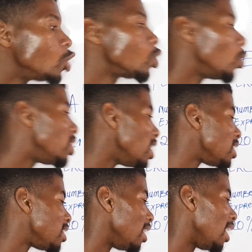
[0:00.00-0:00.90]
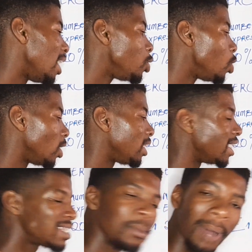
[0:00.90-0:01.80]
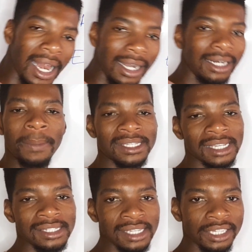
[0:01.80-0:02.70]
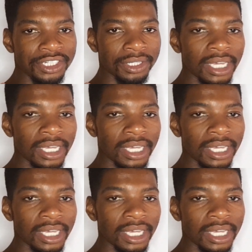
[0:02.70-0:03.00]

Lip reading: So this is your decimal percentage